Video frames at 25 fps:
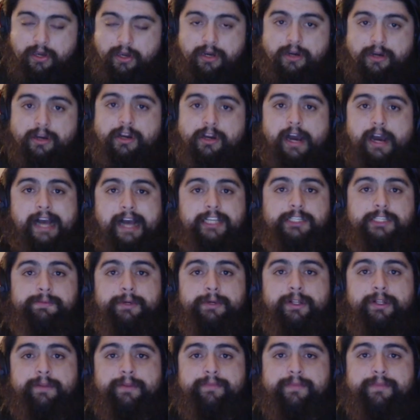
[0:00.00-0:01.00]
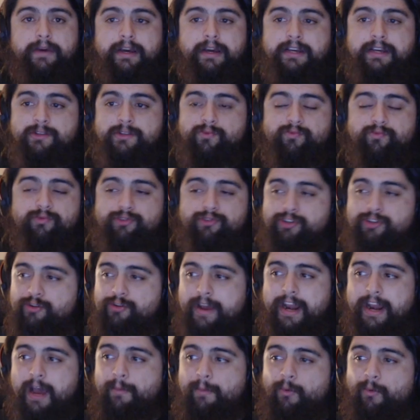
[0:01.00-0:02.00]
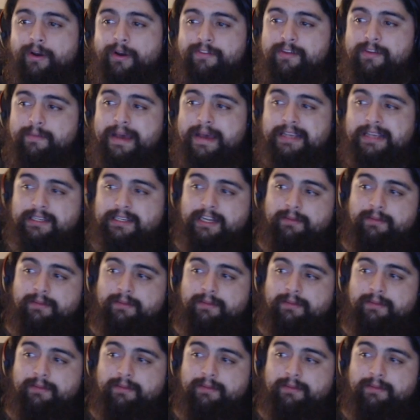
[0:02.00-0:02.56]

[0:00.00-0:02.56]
Gospel is straight up one of the best